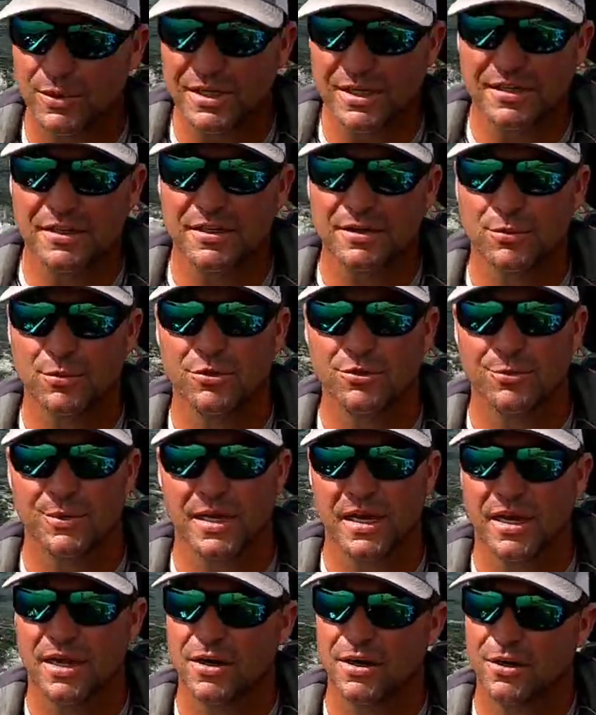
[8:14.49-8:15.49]
we did was we
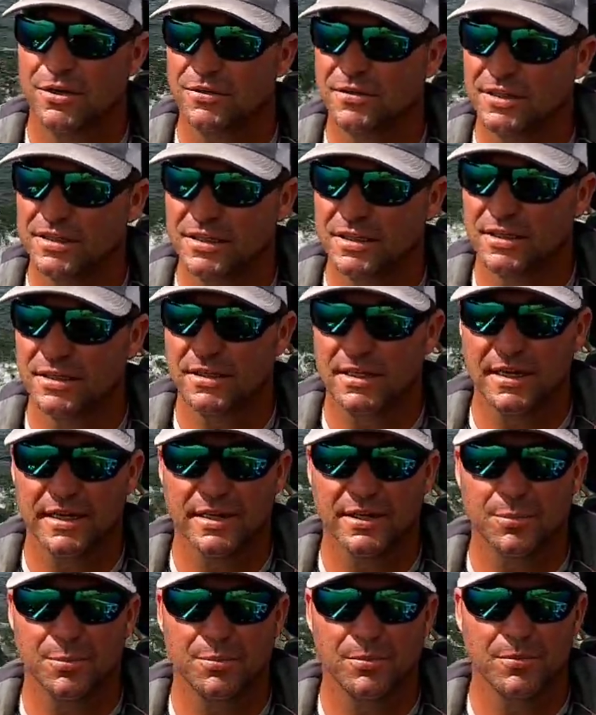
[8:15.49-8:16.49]
got on the uh, Lake,
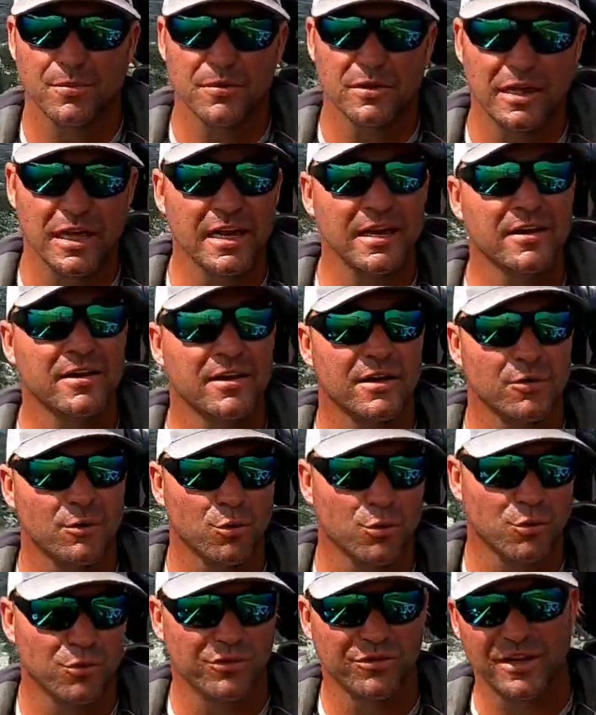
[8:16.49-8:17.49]
Lake
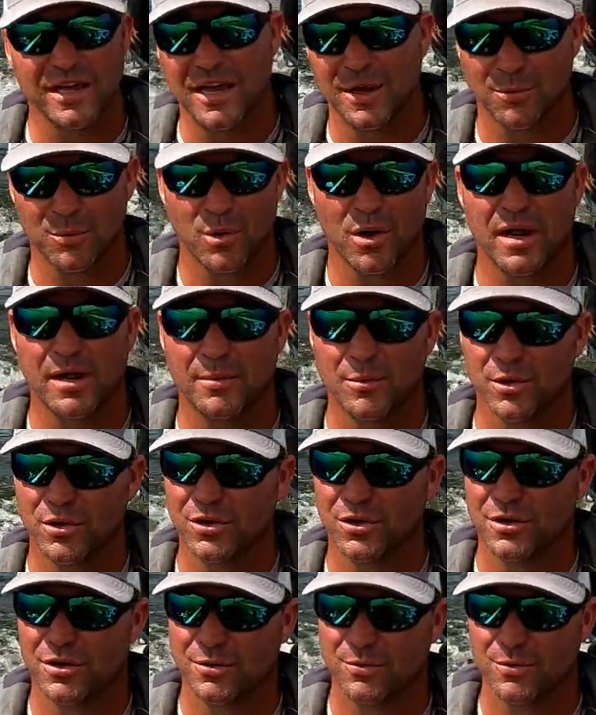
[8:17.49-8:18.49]
Sam
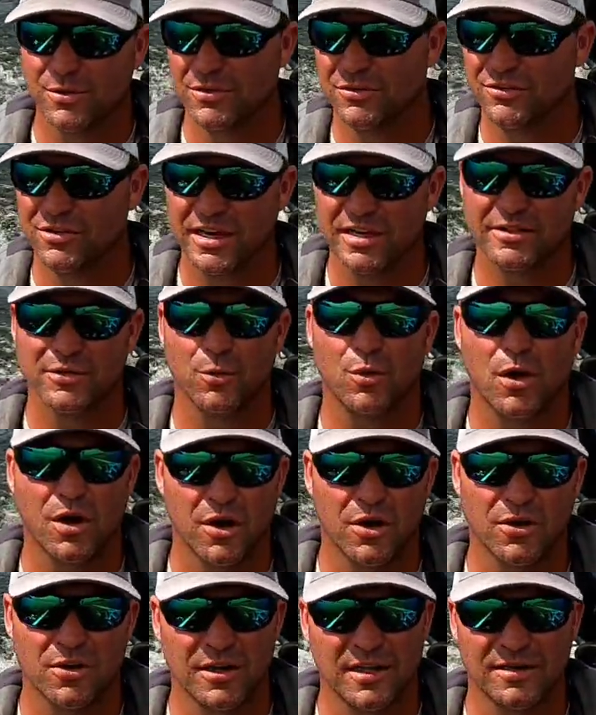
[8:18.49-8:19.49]
Rayburn and checked the
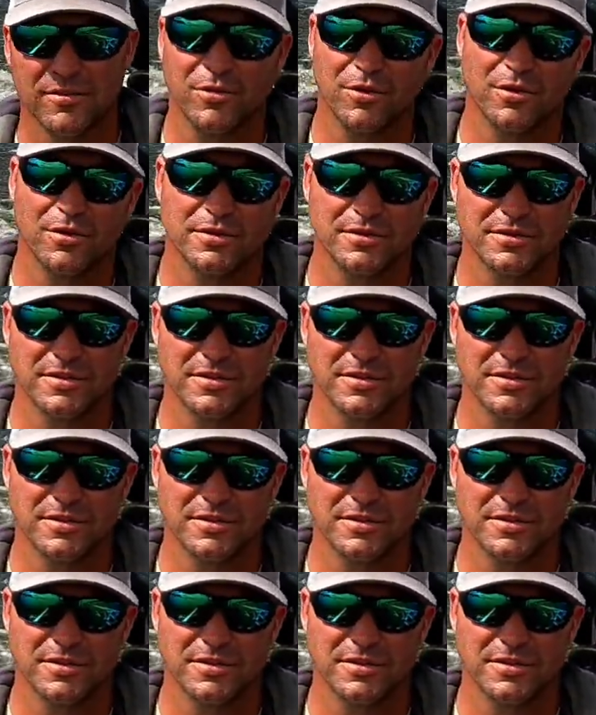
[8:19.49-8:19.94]
water level.